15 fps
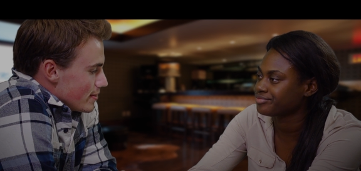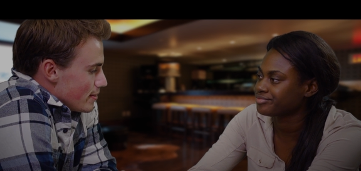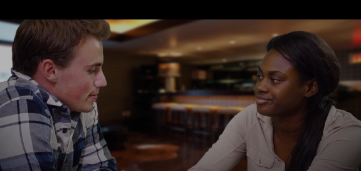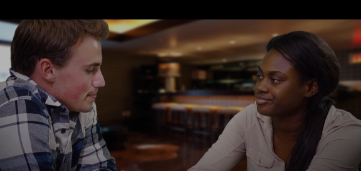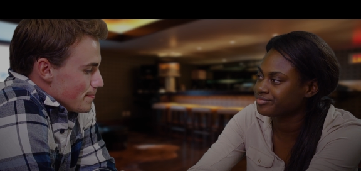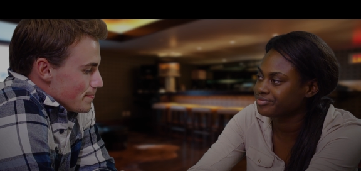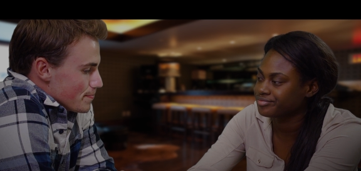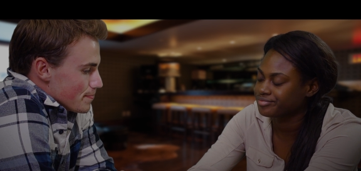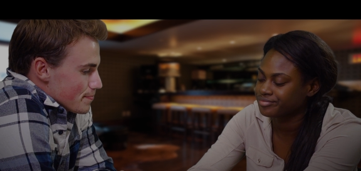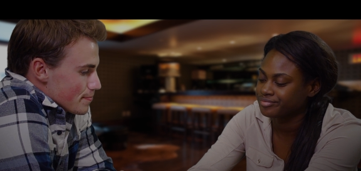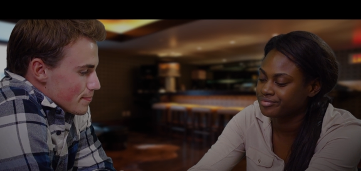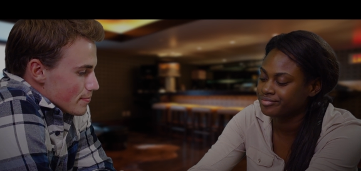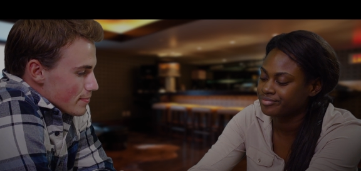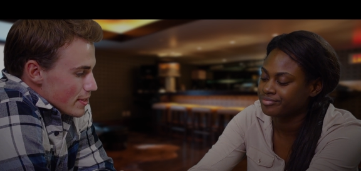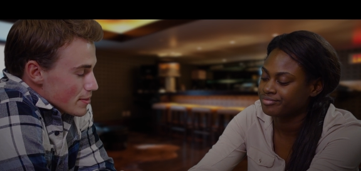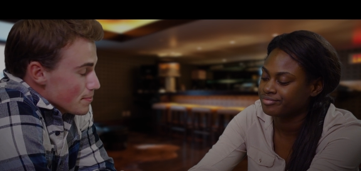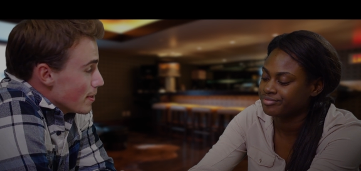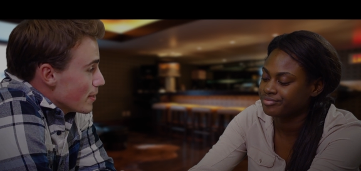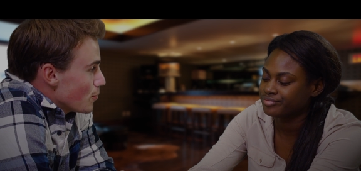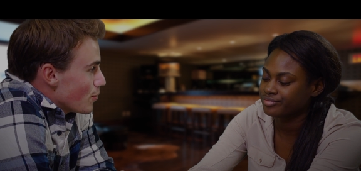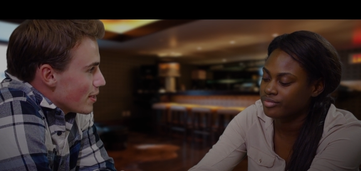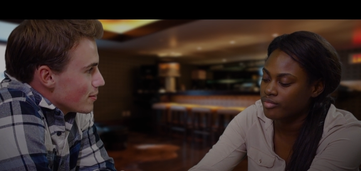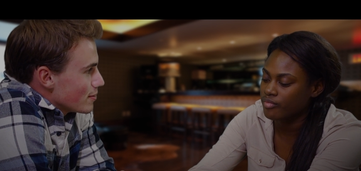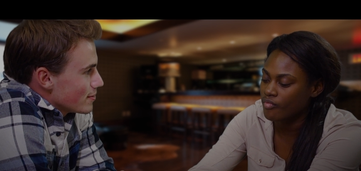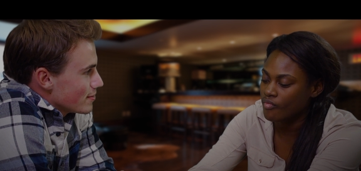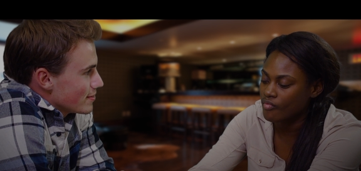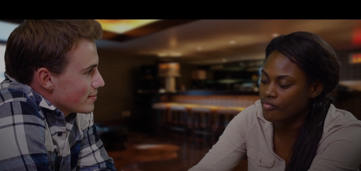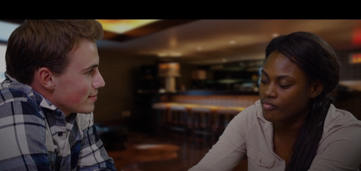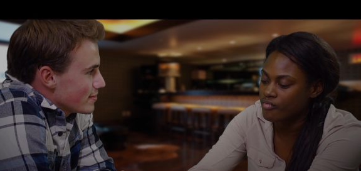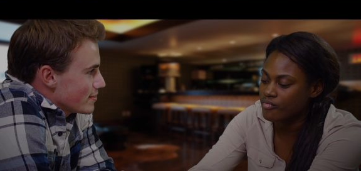Speaker 1: Um, it's been a while.
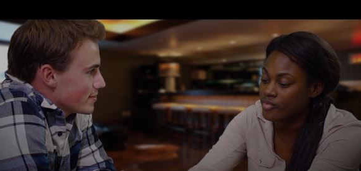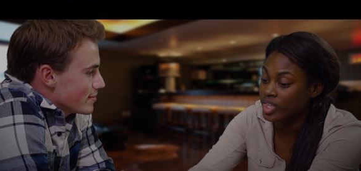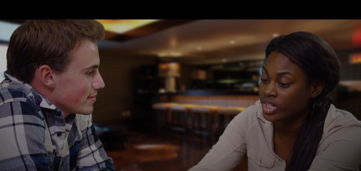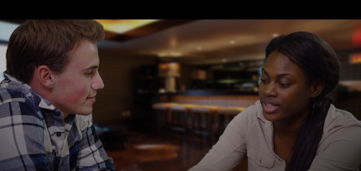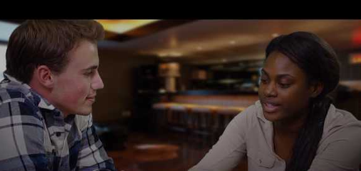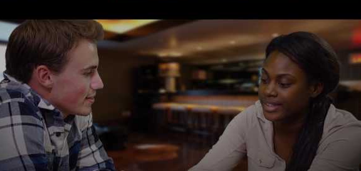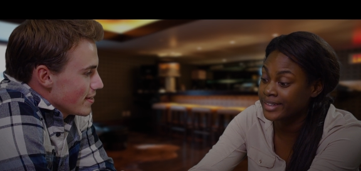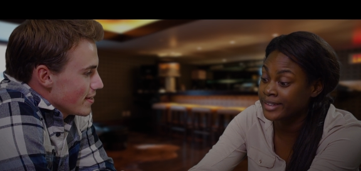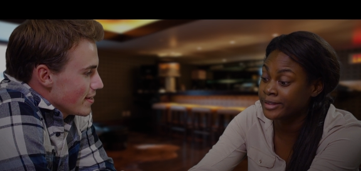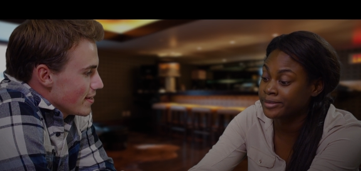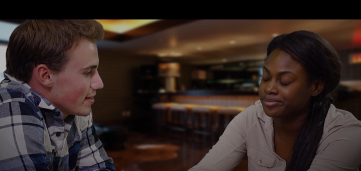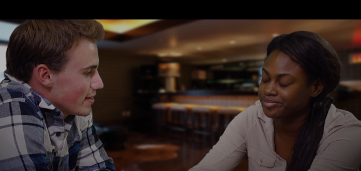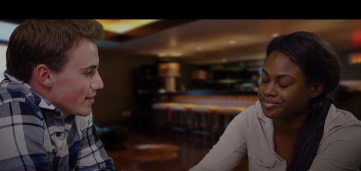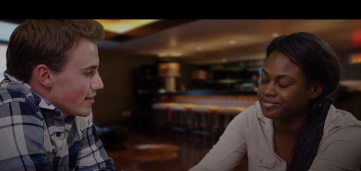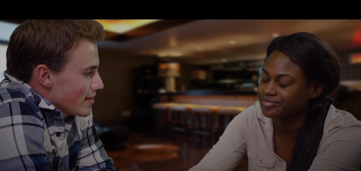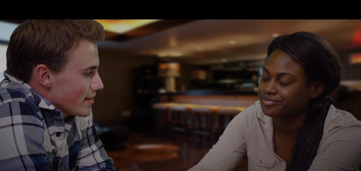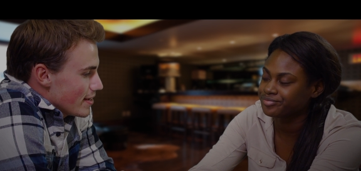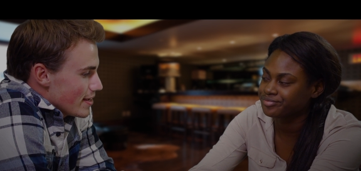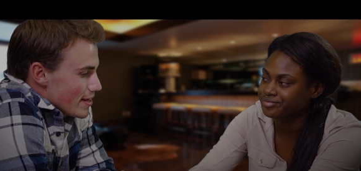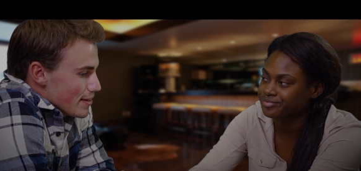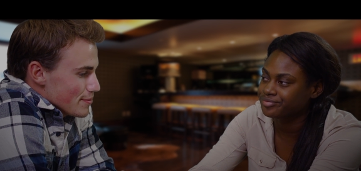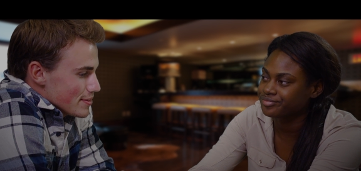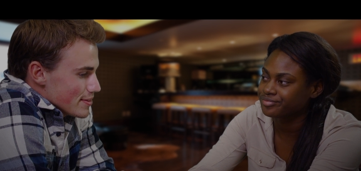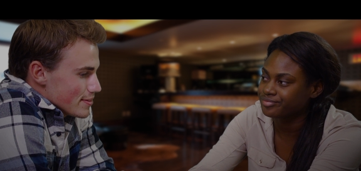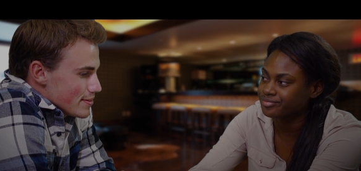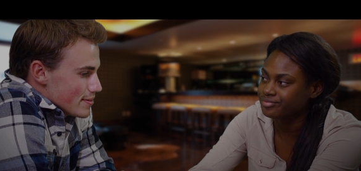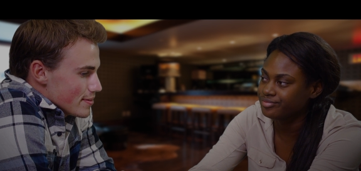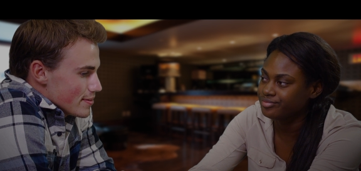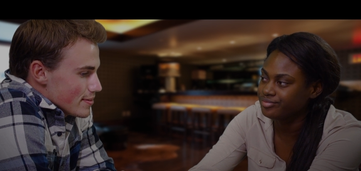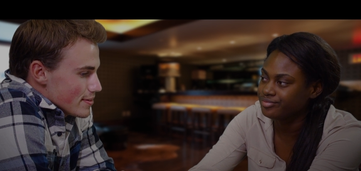
Speaker 2: Yeah.
Speaker 1: I haven't
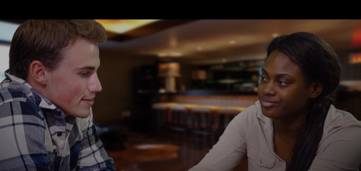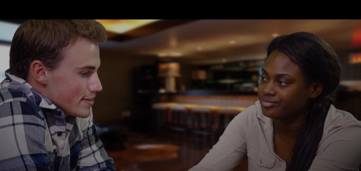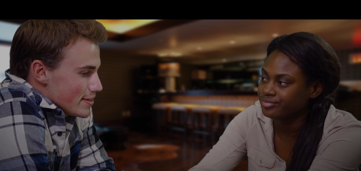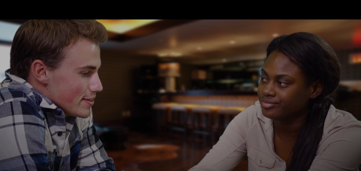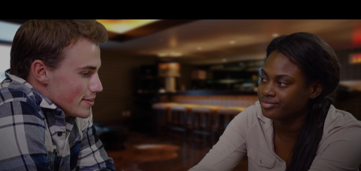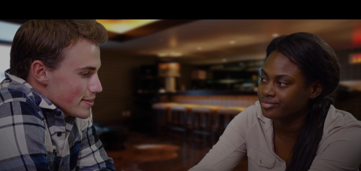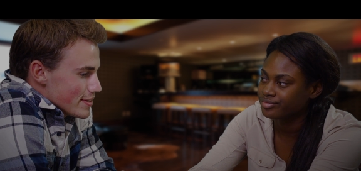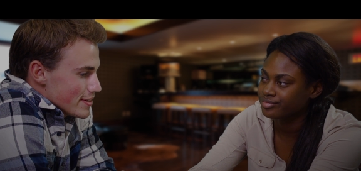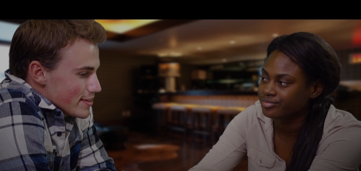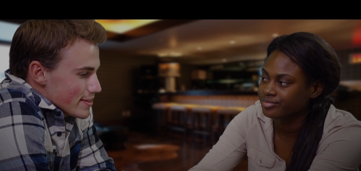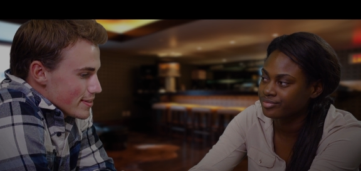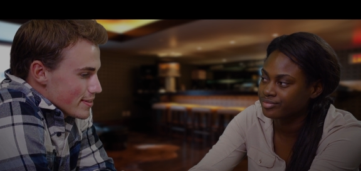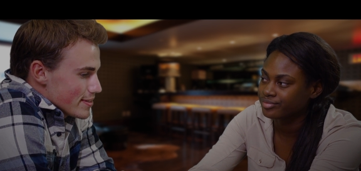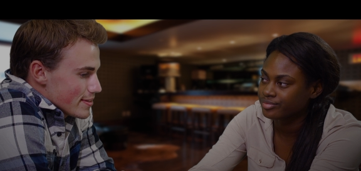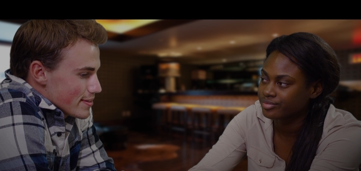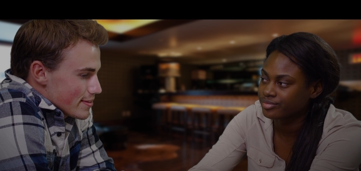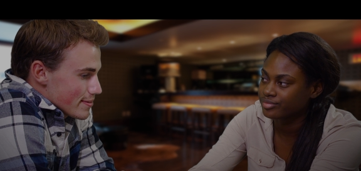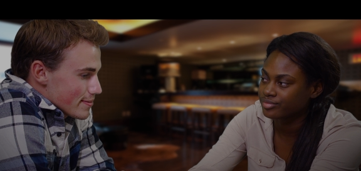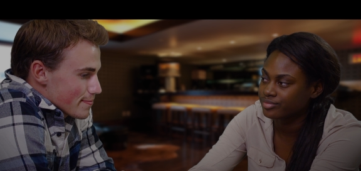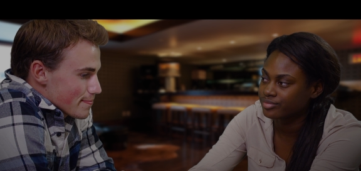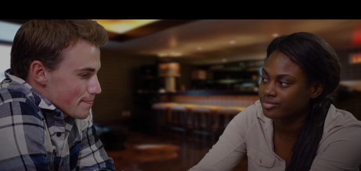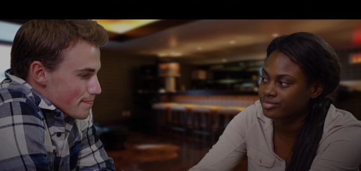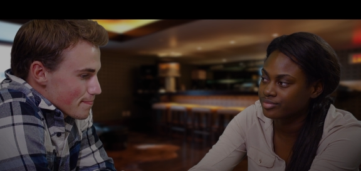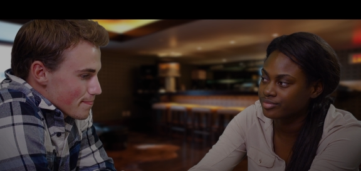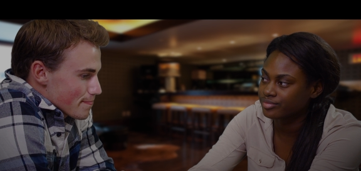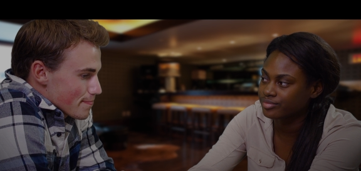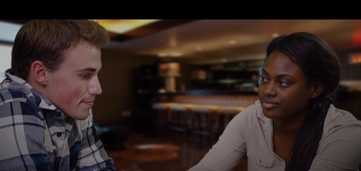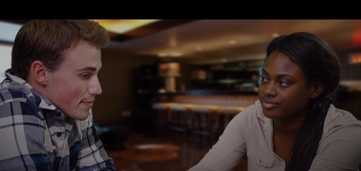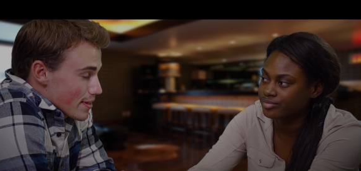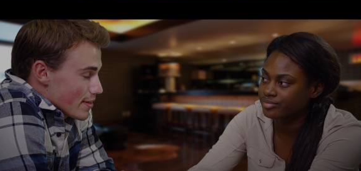seen you since
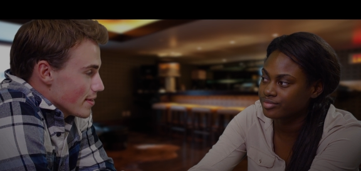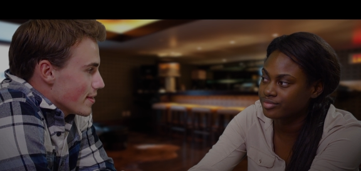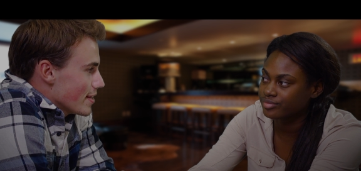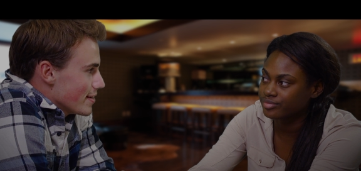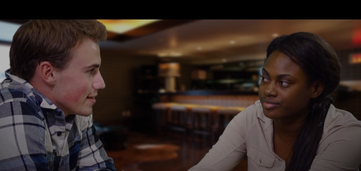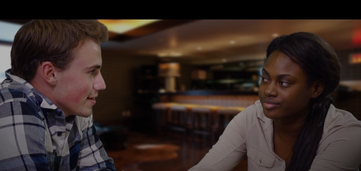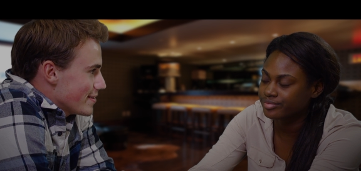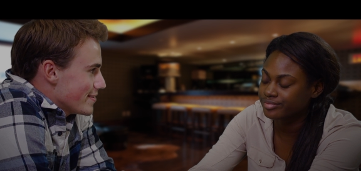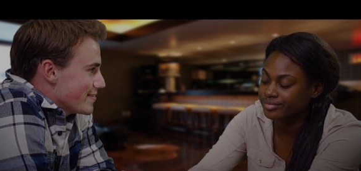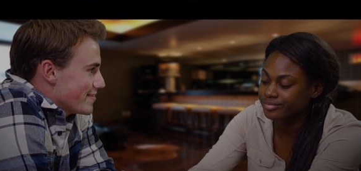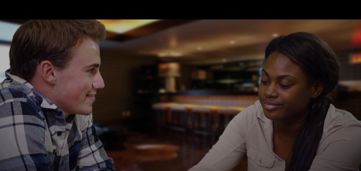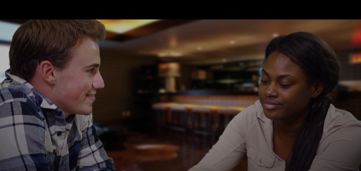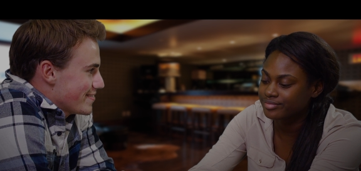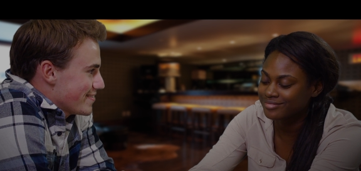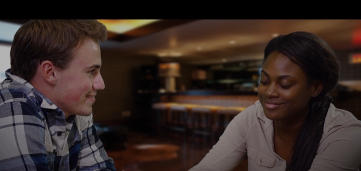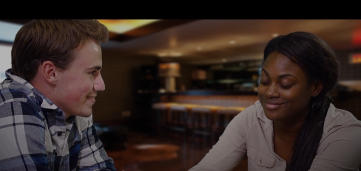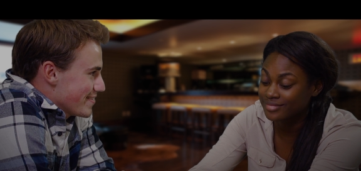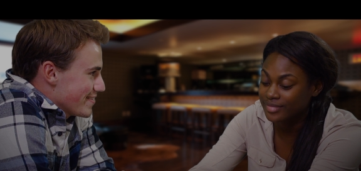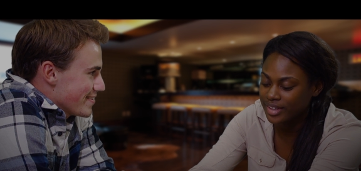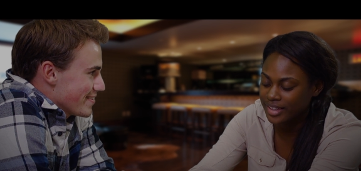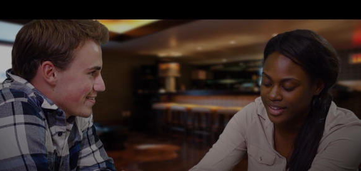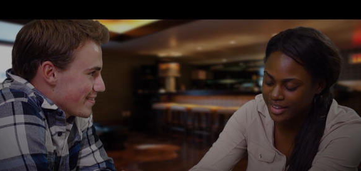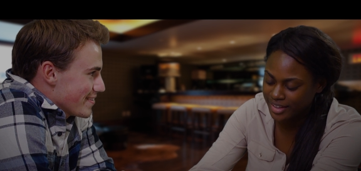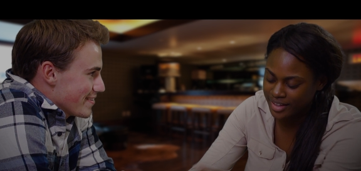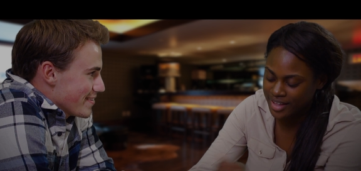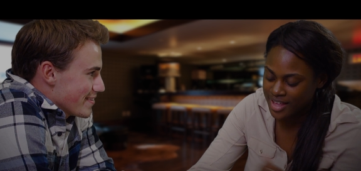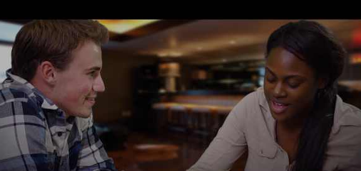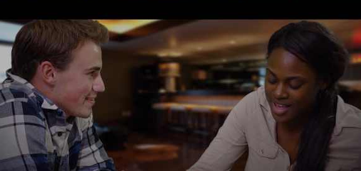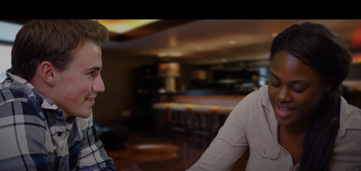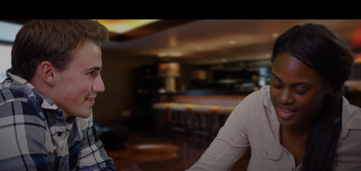that night.
Speaker 2: Yeah.
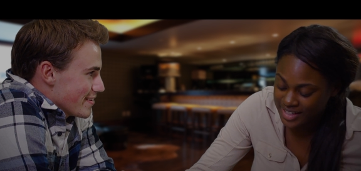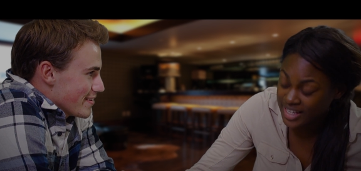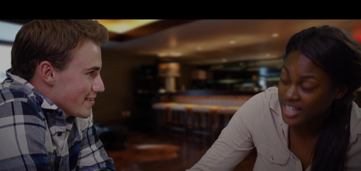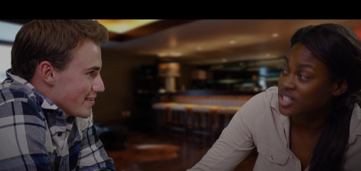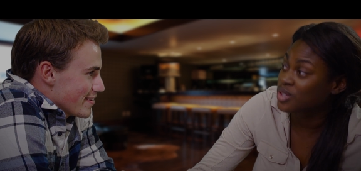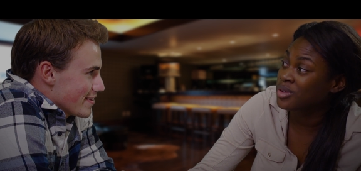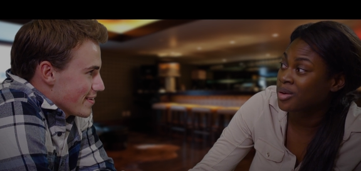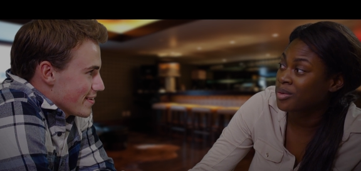That's actually